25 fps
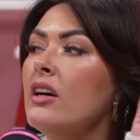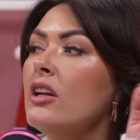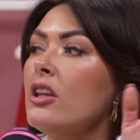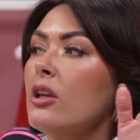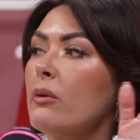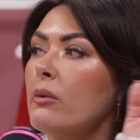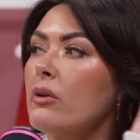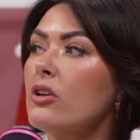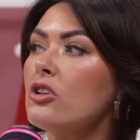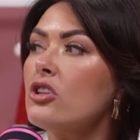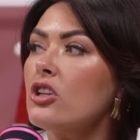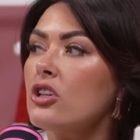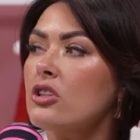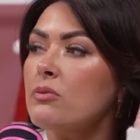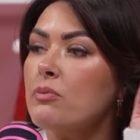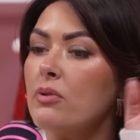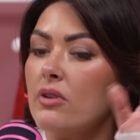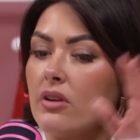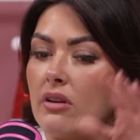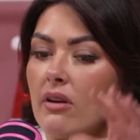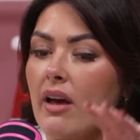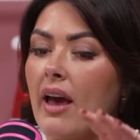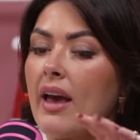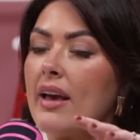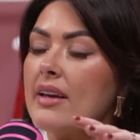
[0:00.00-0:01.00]
They were like, just
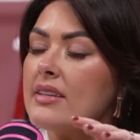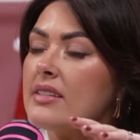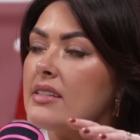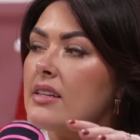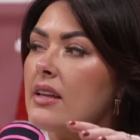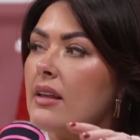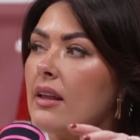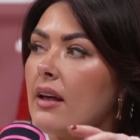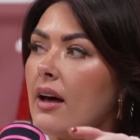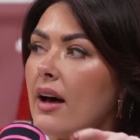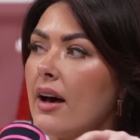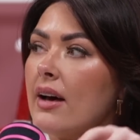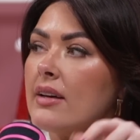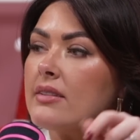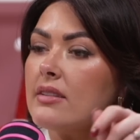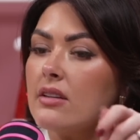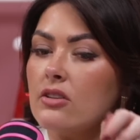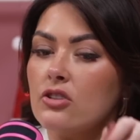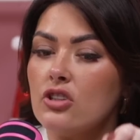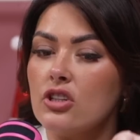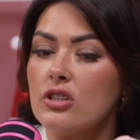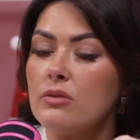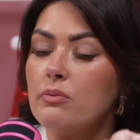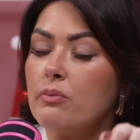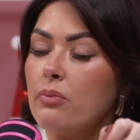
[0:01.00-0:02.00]
put ice in the glass and
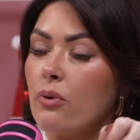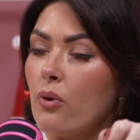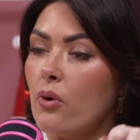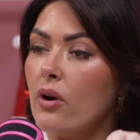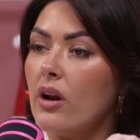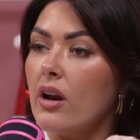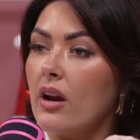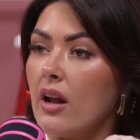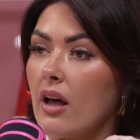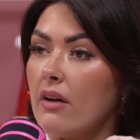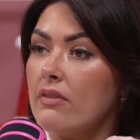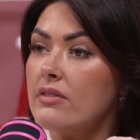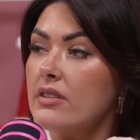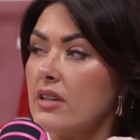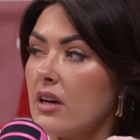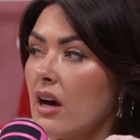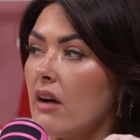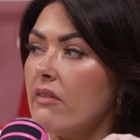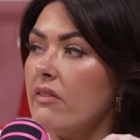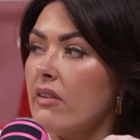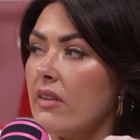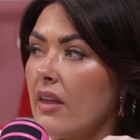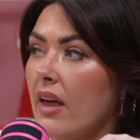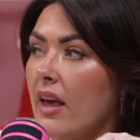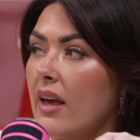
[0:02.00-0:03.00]
just pour enough to
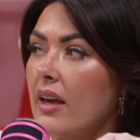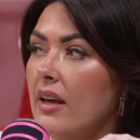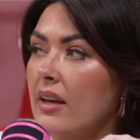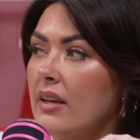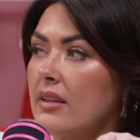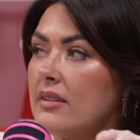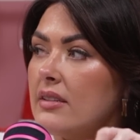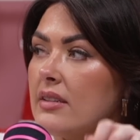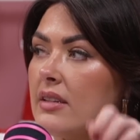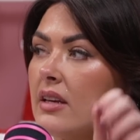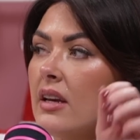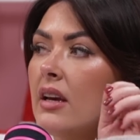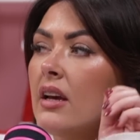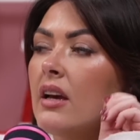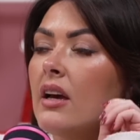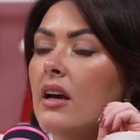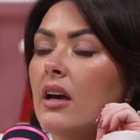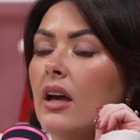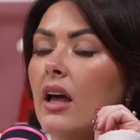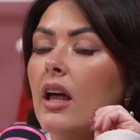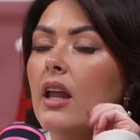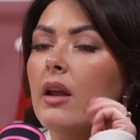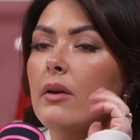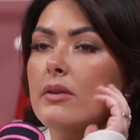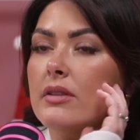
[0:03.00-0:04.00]
cover the ice. And
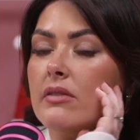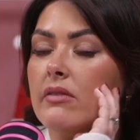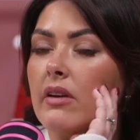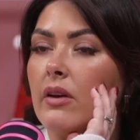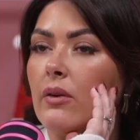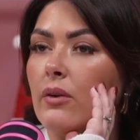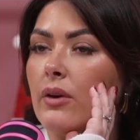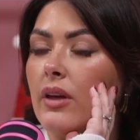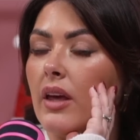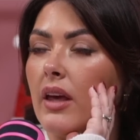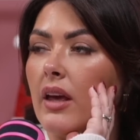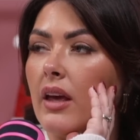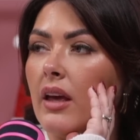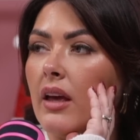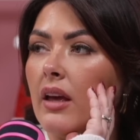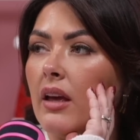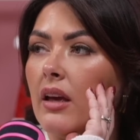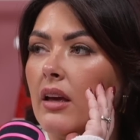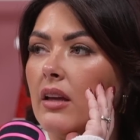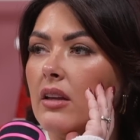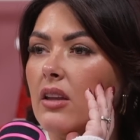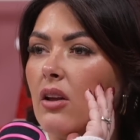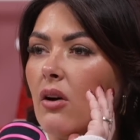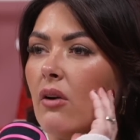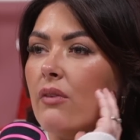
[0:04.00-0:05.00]
he's like, right, okay.
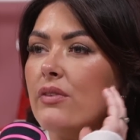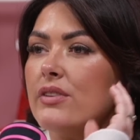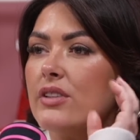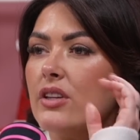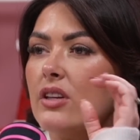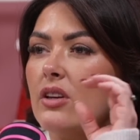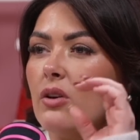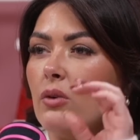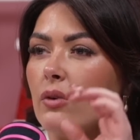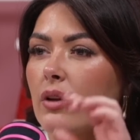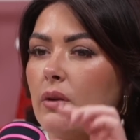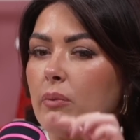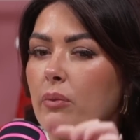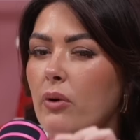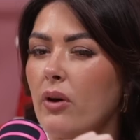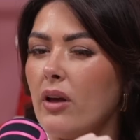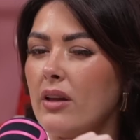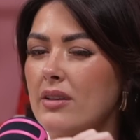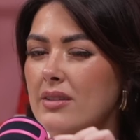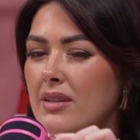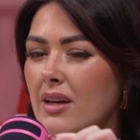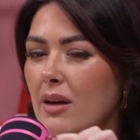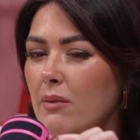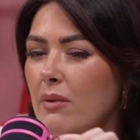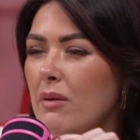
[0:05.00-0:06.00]
Now, obviously, you only put,
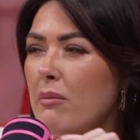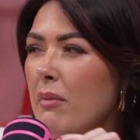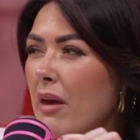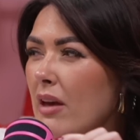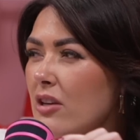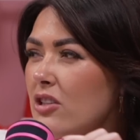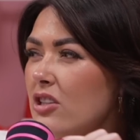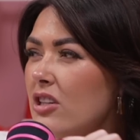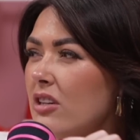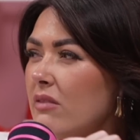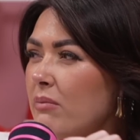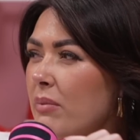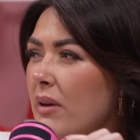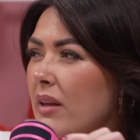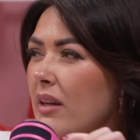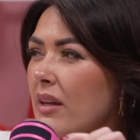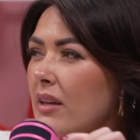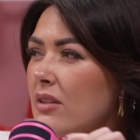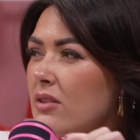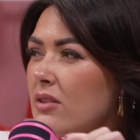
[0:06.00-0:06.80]
it's like a wee measure of Baileys.